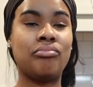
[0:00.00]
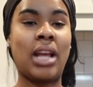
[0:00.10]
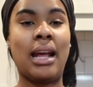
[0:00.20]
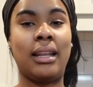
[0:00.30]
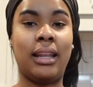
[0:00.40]

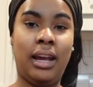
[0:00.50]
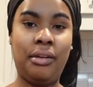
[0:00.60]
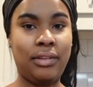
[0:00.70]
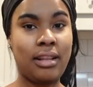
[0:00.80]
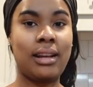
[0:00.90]
I
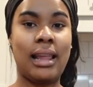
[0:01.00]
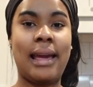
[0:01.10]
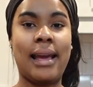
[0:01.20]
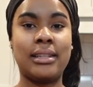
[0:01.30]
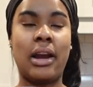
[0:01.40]
loved the
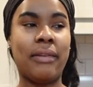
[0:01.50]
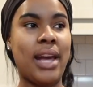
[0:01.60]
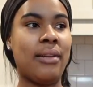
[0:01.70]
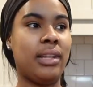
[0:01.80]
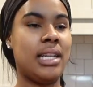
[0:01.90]
class. Sorry if I
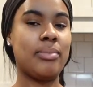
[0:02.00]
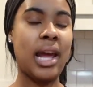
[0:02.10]
have a list,